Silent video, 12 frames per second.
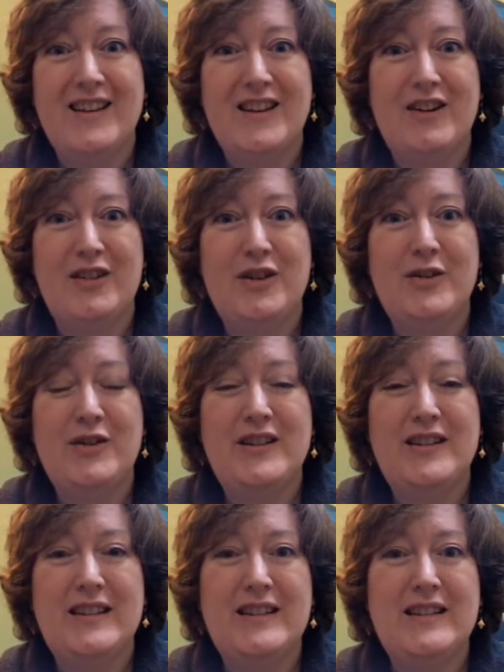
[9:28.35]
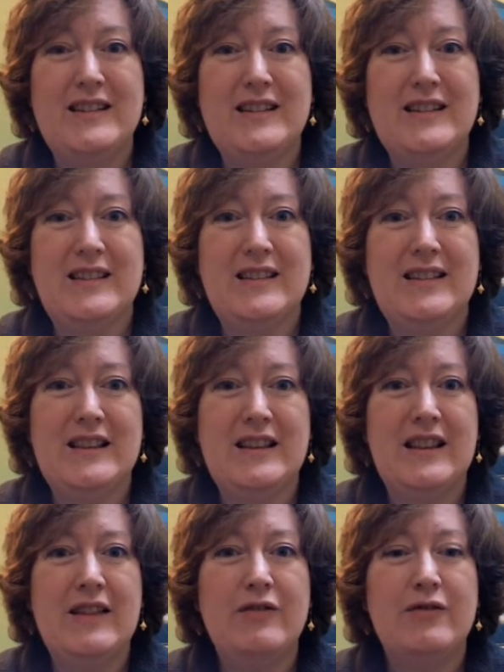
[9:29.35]
You know, those diseases,
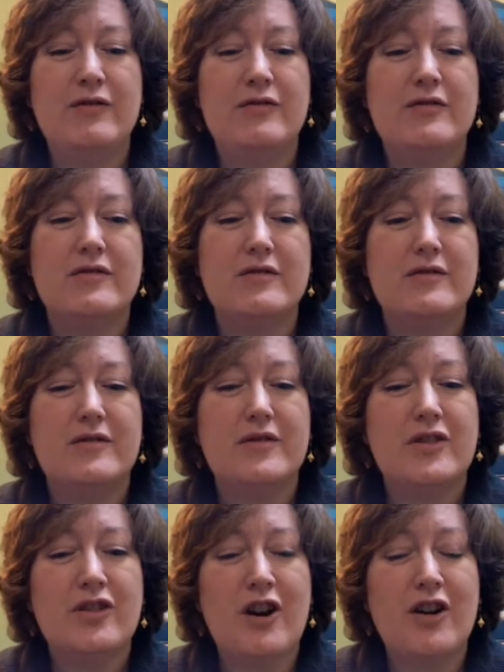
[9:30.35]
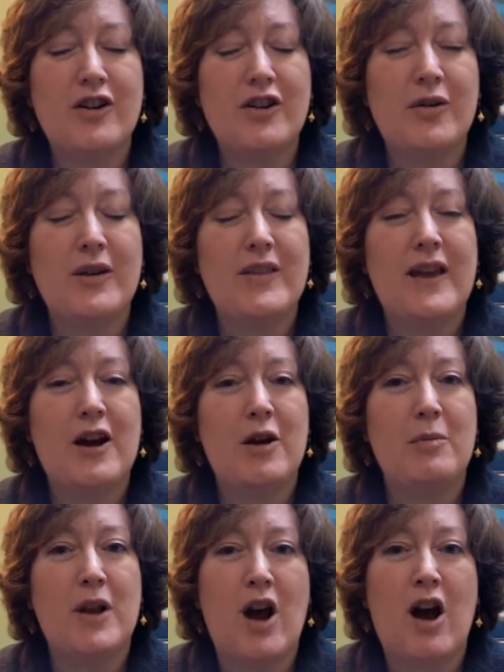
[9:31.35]
they've started going
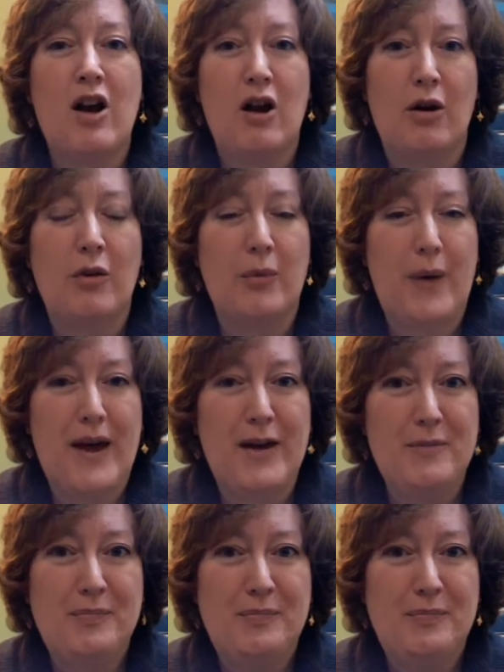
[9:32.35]
there, but not all the way.